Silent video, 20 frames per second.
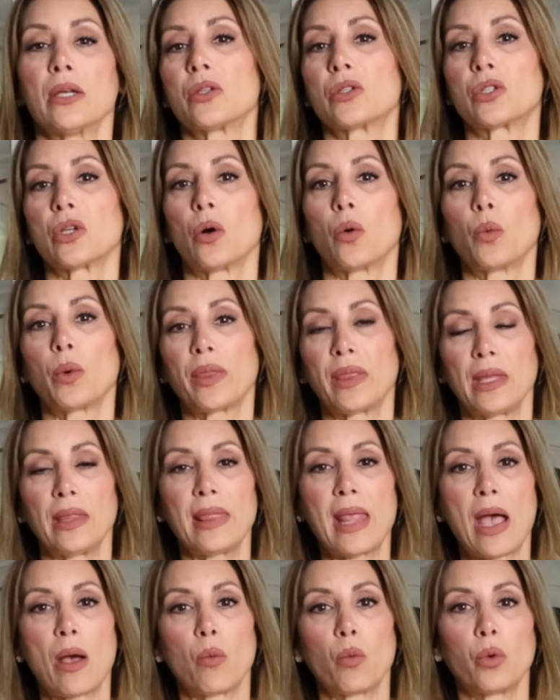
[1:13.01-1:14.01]
So within
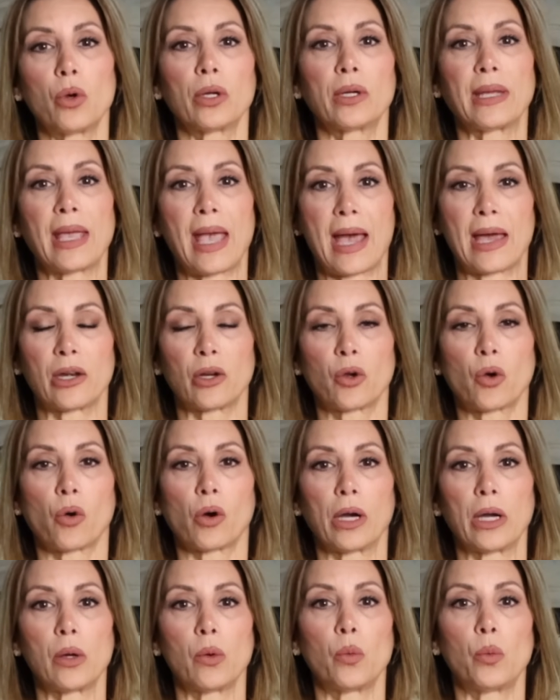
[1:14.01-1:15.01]
that wood
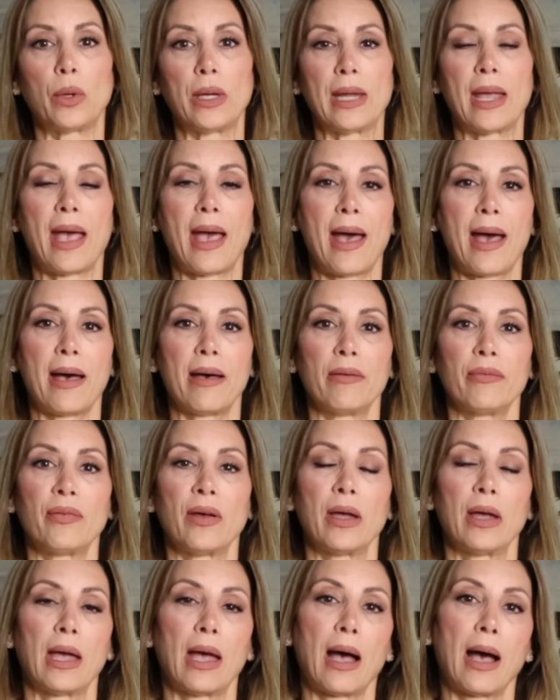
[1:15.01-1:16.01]
category, we have
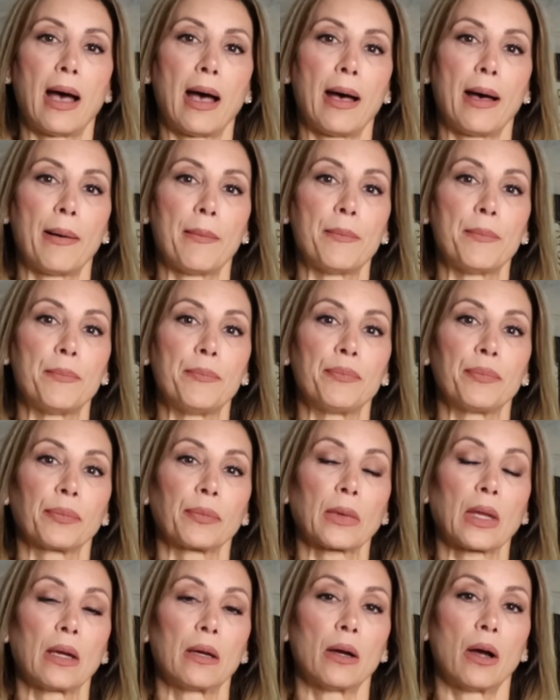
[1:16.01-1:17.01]

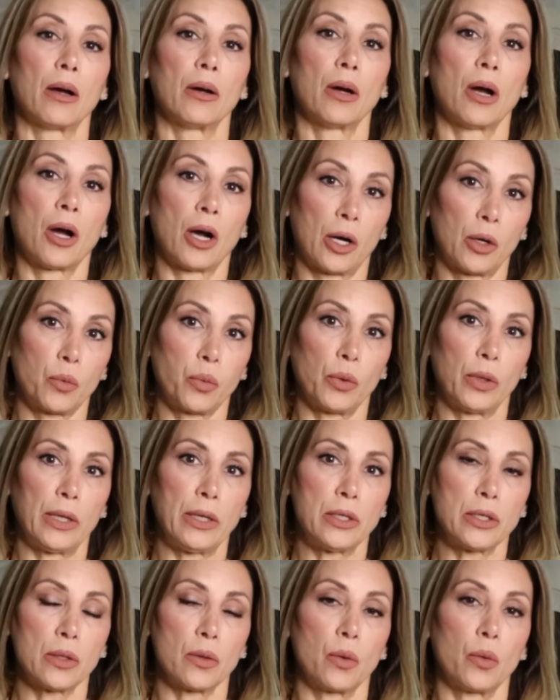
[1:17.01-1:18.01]

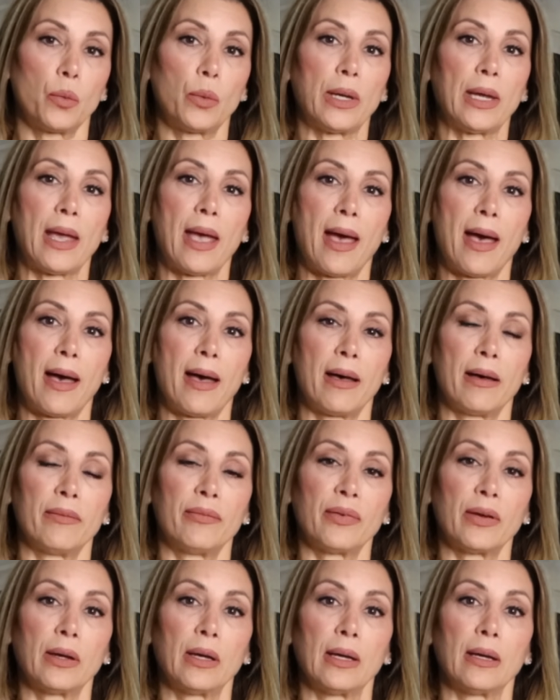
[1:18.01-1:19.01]
hardwood, we
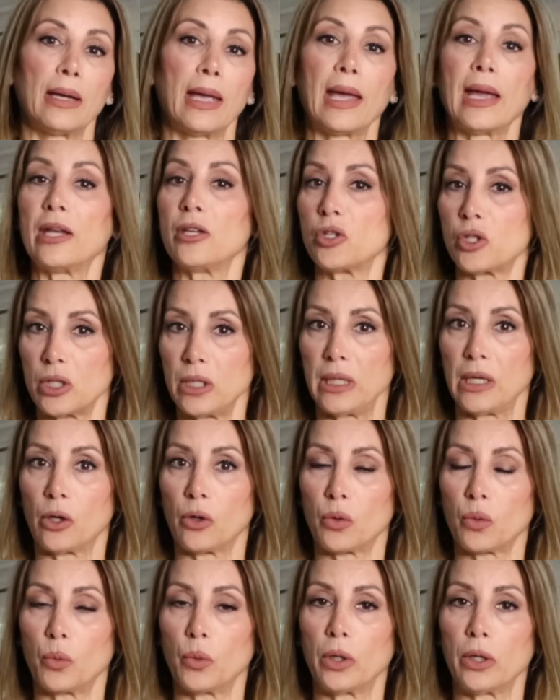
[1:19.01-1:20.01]
have
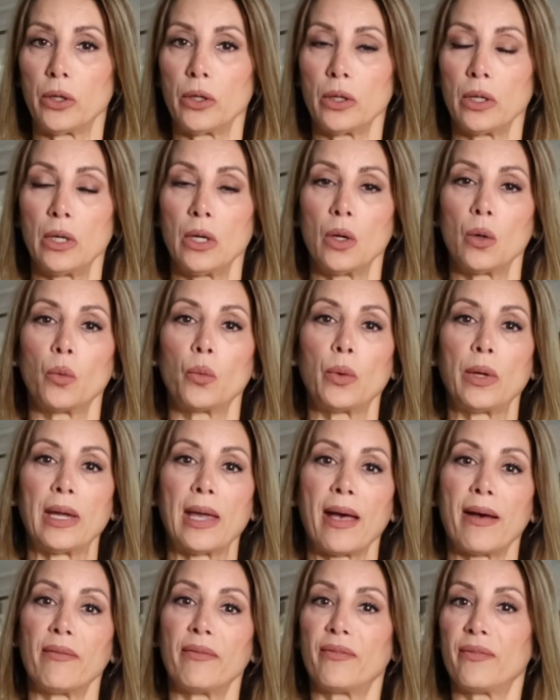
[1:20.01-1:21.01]
engineered wood, we
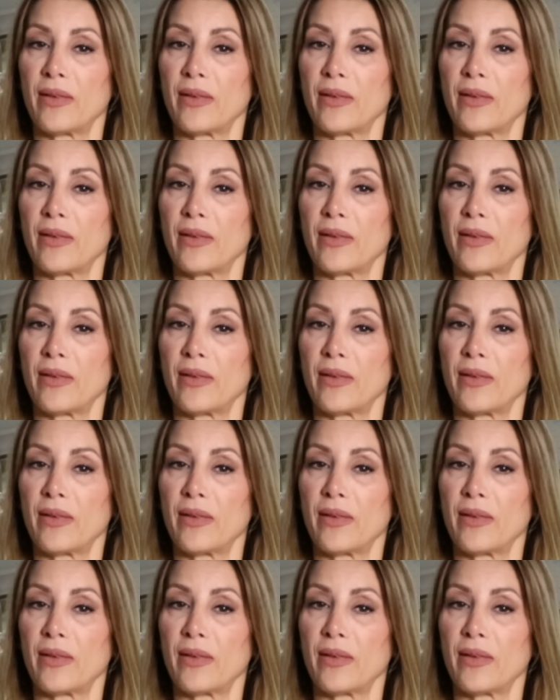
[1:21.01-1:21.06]
have